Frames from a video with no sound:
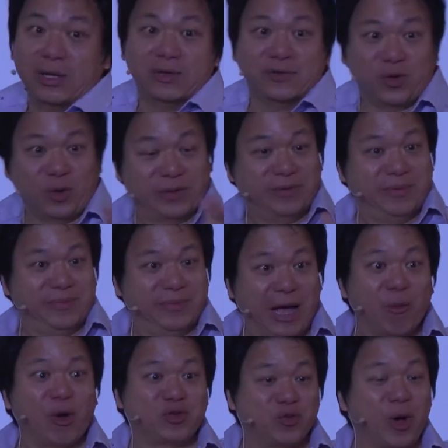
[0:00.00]
So
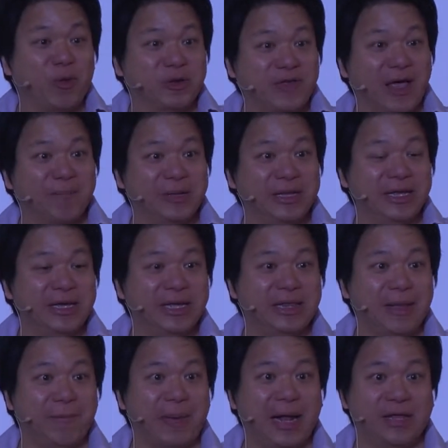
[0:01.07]
that was what was happening in
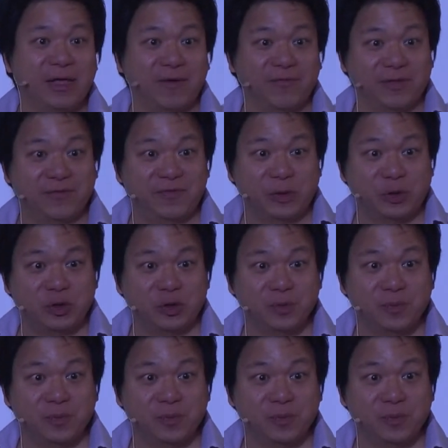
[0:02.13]
the belly of the fish.